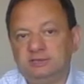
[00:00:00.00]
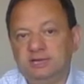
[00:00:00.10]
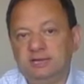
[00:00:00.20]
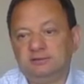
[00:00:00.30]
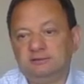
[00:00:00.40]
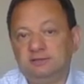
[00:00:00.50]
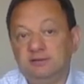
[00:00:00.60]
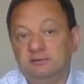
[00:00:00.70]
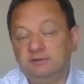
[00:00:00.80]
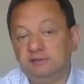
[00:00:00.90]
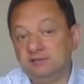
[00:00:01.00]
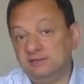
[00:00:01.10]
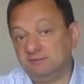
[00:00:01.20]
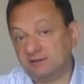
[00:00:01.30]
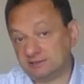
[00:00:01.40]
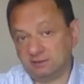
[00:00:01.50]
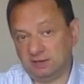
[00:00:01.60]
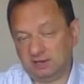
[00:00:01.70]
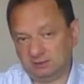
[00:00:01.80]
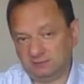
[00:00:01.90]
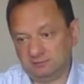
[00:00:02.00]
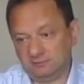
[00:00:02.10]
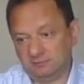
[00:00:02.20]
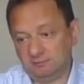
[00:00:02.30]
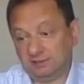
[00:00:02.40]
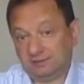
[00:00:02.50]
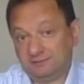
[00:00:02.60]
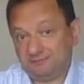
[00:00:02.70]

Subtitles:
and they will investigate it. But